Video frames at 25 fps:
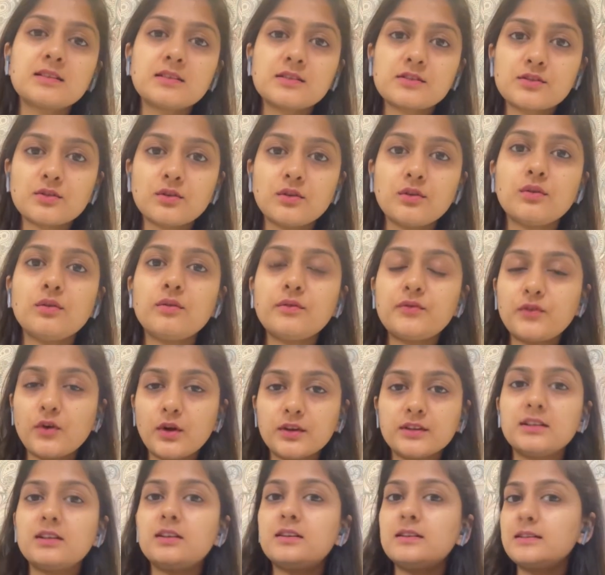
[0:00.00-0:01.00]
So for
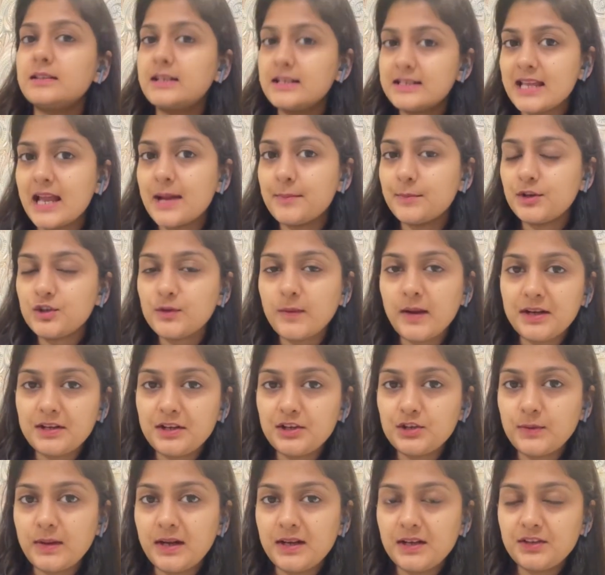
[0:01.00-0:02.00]
the December
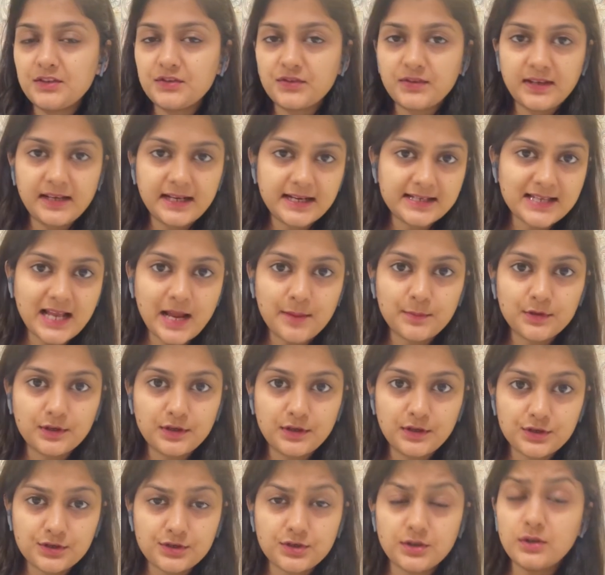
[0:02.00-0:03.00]
2023
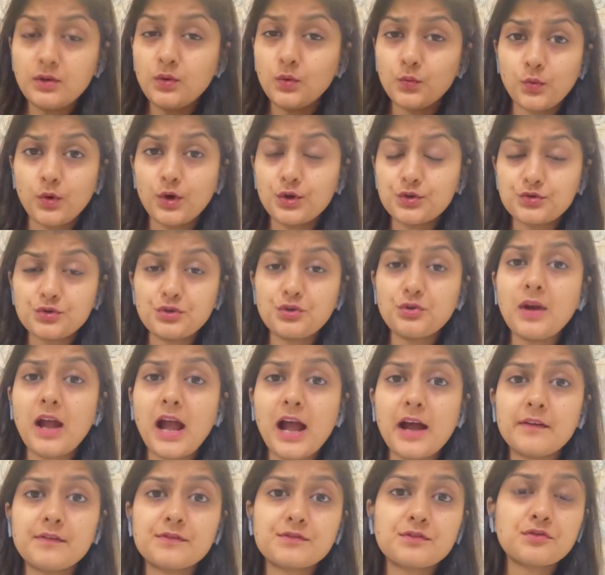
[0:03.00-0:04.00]
examination, what do you
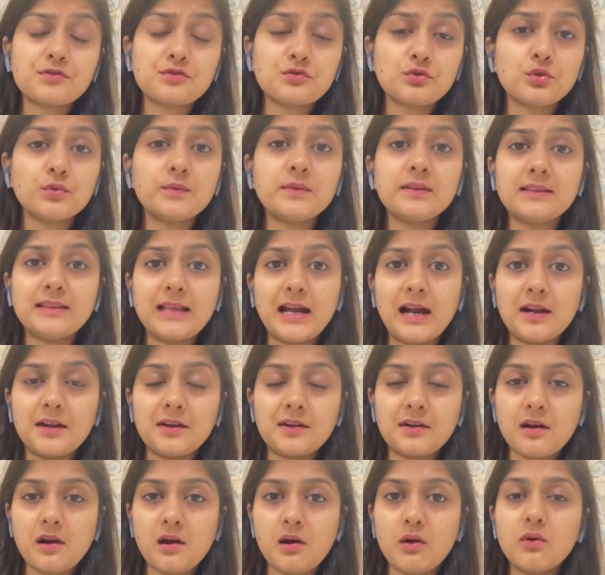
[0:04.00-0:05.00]
have to do with that
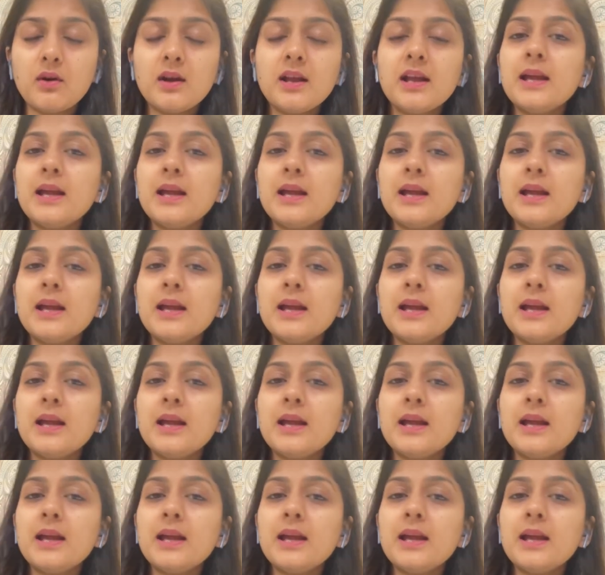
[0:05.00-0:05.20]
now?